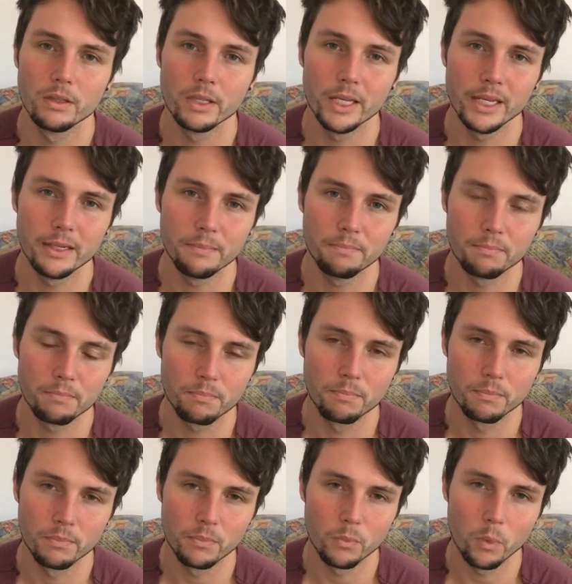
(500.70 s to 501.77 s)
They
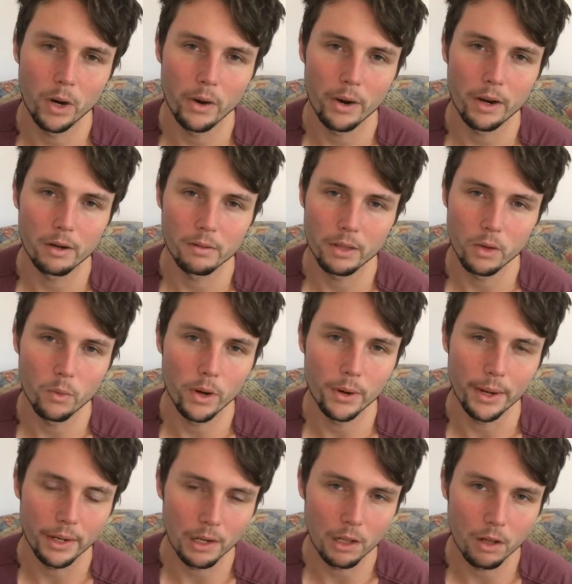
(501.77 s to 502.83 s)
wear out
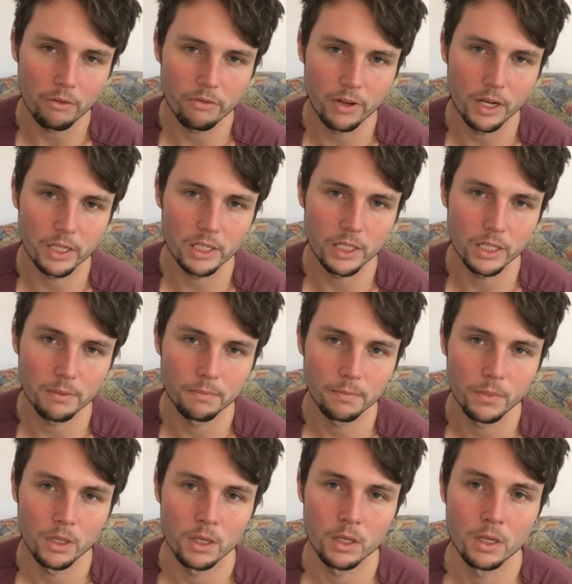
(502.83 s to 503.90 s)
a lot faster.
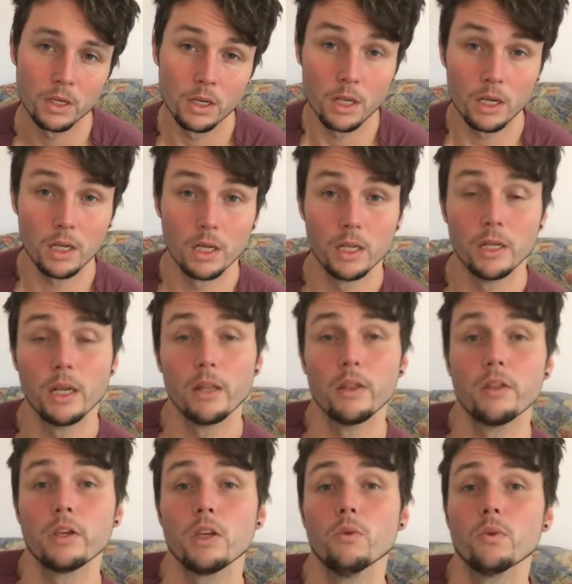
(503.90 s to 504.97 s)
Another
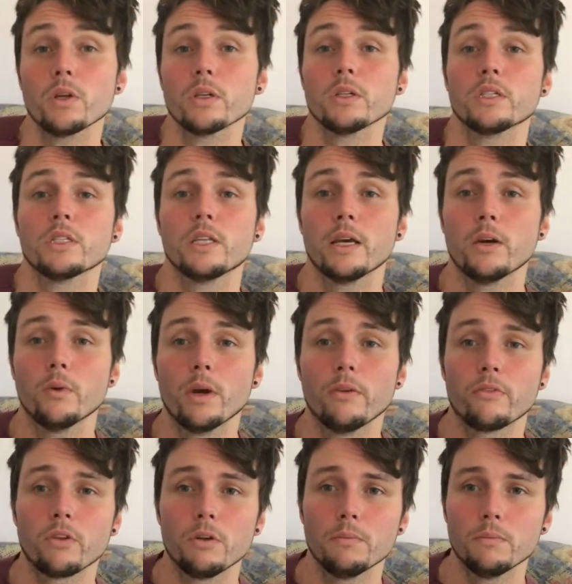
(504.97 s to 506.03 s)
thing you want to stay away
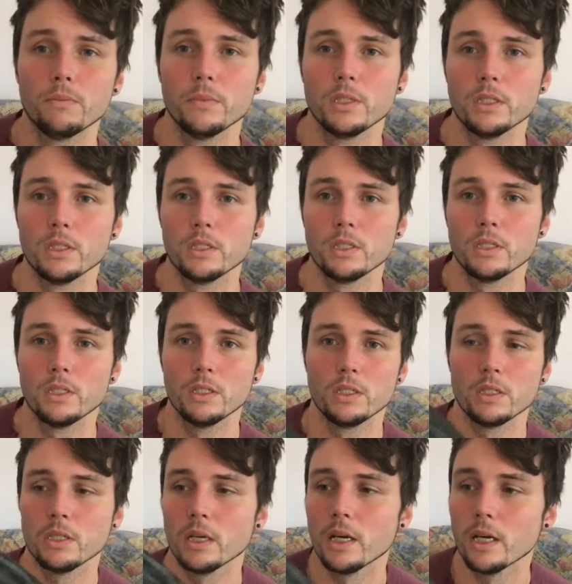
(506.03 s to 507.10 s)
from,
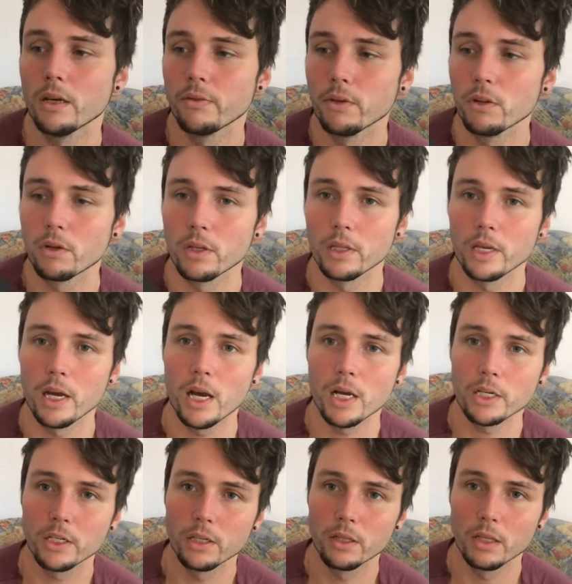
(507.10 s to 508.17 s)
if you look at the
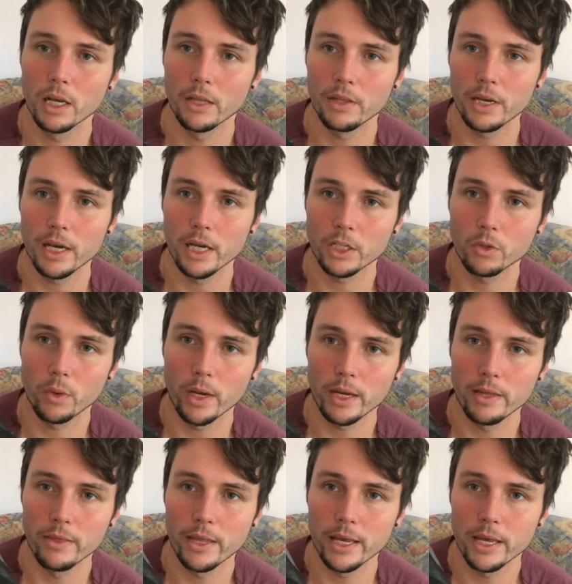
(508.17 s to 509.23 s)

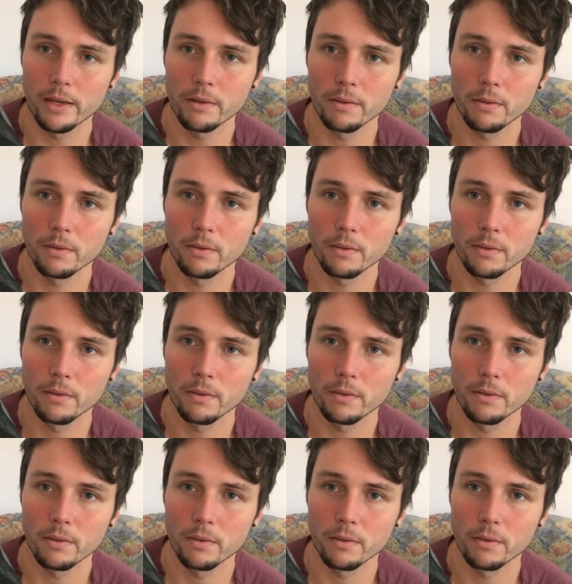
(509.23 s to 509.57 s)
archway in there,